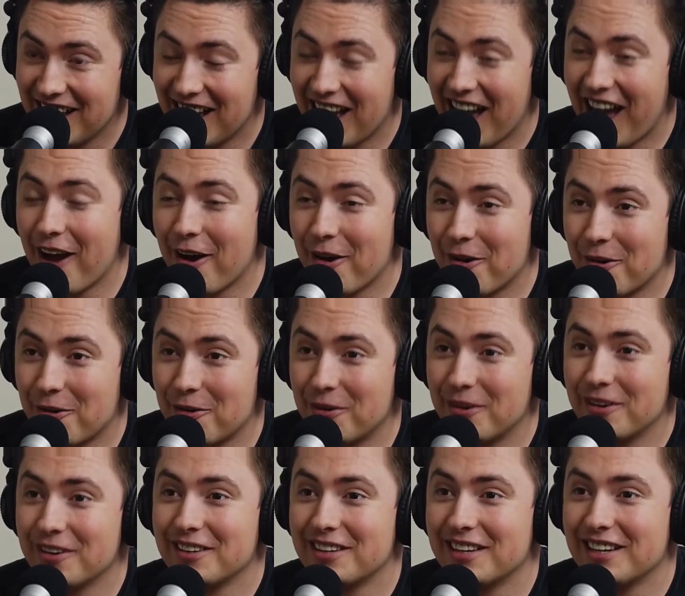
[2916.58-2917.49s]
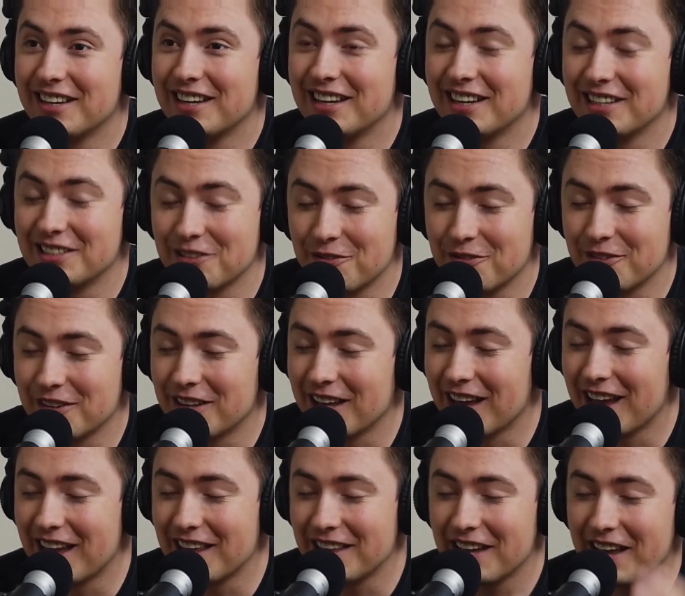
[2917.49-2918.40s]
how is
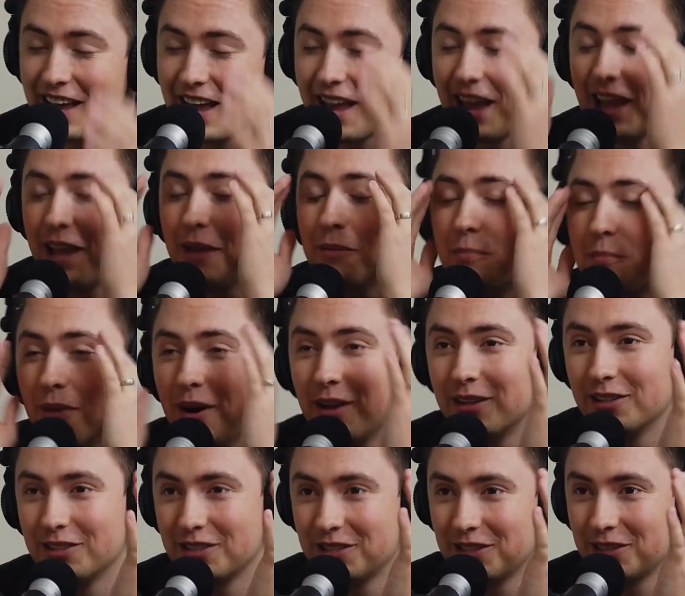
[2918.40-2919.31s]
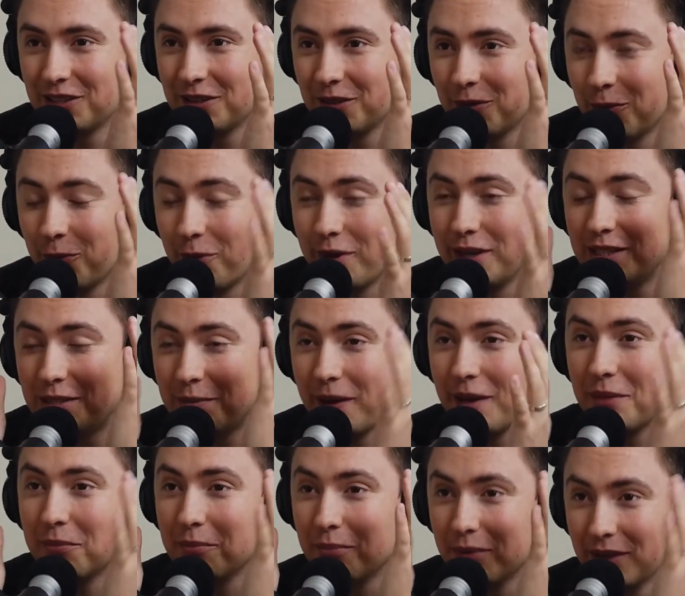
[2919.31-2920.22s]
the 8 months we
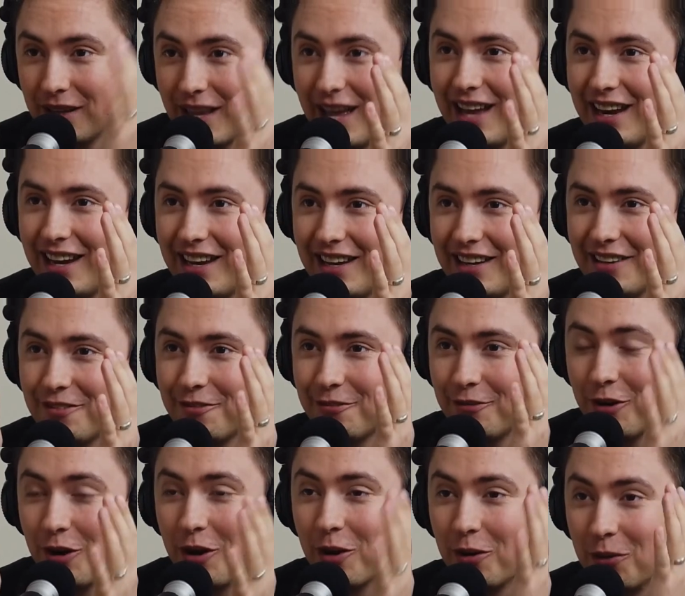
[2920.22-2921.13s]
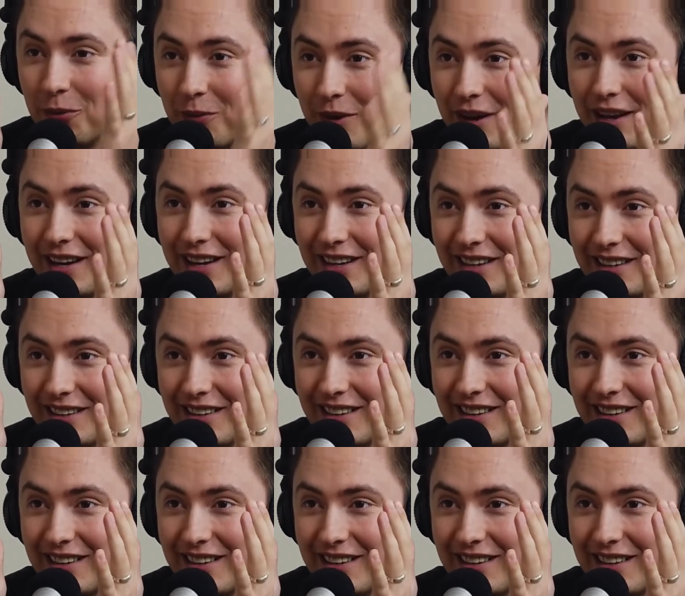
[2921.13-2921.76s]
spent planning for our wedding?